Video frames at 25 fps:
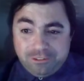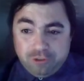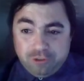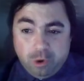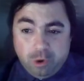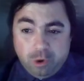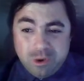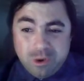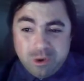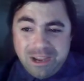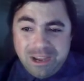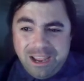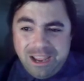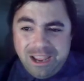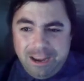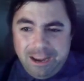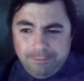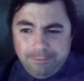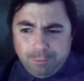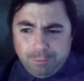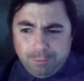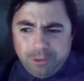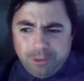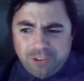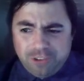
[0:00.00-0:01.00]
So
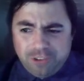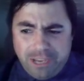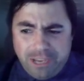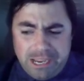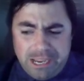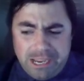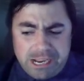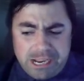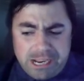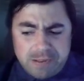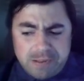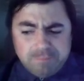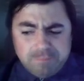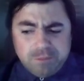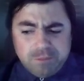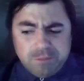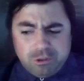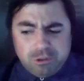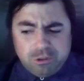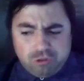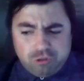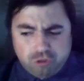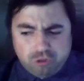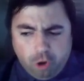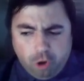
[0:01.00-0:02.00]
influenza A
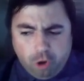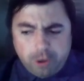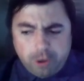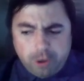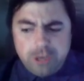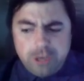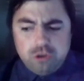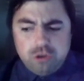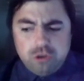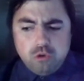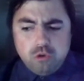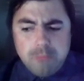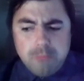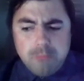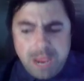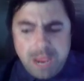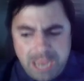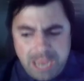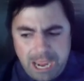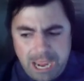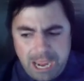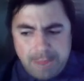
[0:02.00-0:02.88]
starting to make